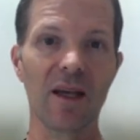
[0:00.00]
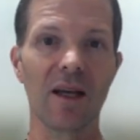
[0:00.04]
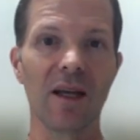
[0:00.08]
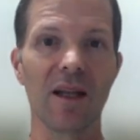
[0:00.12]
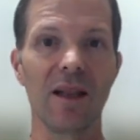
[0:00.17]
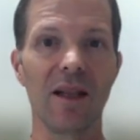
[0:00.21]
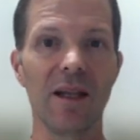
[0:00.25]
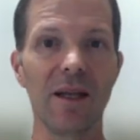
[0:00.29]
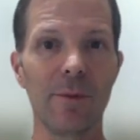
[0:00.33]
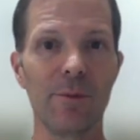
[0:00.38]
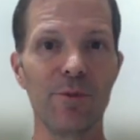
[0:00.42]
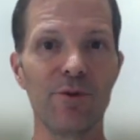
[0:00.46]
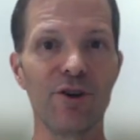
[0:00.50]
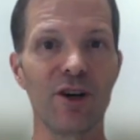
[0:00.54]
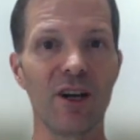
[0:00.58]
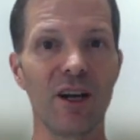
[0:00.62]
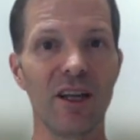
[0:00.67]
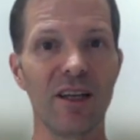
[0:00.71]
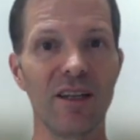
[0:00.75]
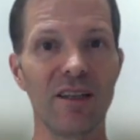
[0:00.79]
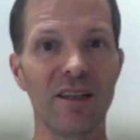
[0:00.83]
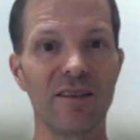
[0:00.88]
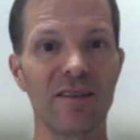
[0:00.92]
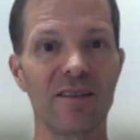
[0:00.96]

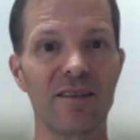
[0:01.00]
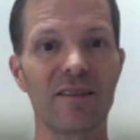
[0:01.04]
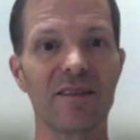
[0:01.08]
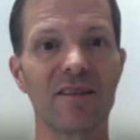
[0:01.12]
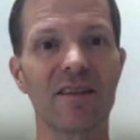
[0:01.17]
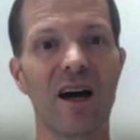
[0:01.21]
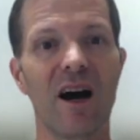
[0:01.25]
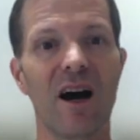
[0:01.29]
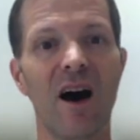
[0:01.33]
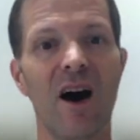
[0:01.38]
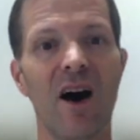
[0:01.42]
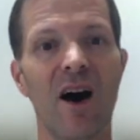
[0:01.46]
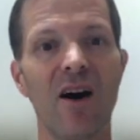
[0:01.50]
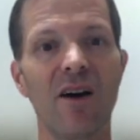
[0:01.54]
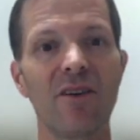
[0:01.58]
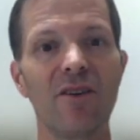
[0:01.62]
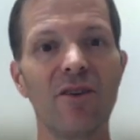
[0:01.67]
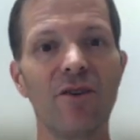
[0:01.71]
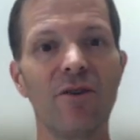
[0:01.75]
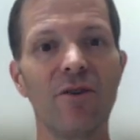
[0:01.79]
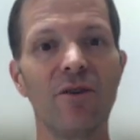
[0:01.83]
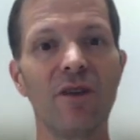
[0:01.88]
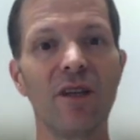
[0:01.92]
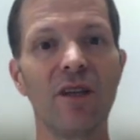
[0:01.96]
Liberalists
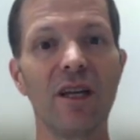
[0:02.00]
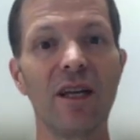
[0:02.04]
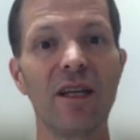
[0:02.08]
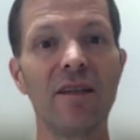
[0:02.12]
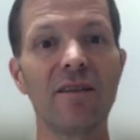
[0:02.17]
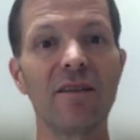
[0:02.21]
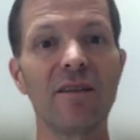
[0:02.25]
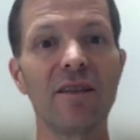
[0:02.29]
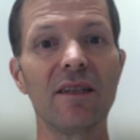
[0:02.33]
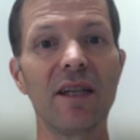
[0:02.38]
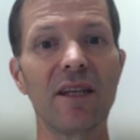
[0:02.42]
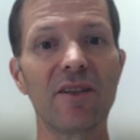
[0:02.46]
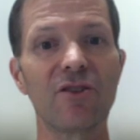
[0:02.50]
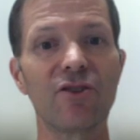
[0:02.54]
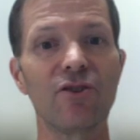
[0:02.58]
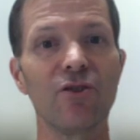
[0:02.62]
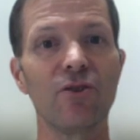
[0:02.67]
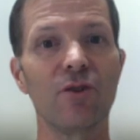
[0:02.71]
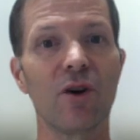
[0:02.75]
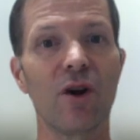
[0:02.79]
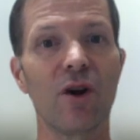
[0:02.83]
argue that international